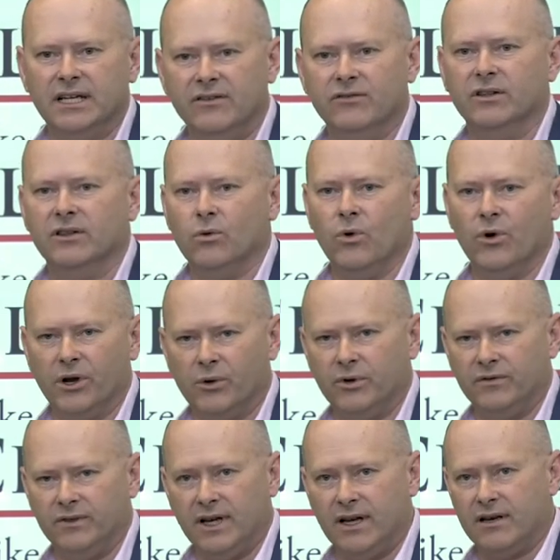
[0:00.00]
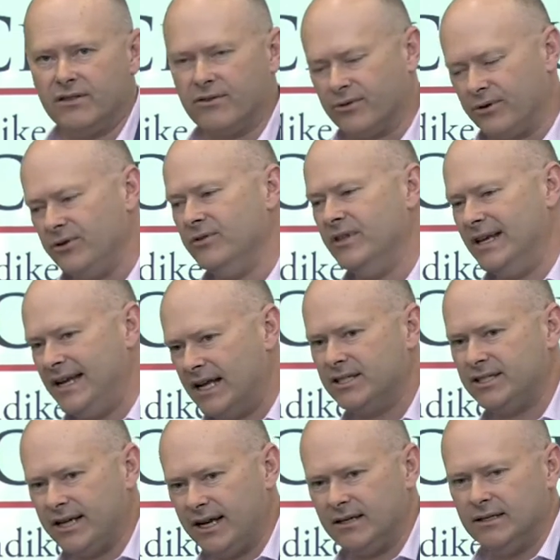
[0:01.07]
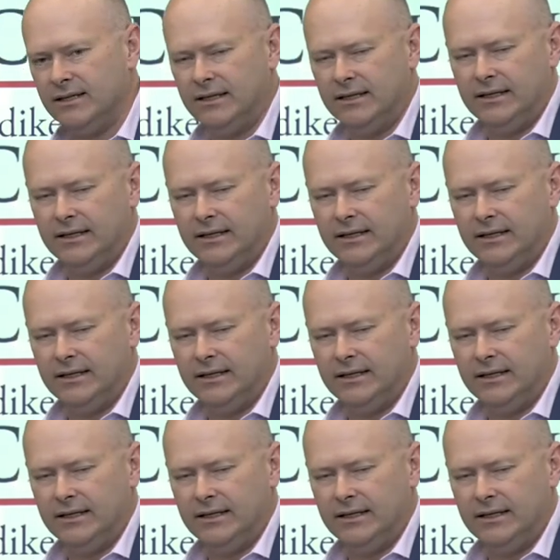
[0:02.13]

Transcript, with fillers: given the work we've done through the NextGen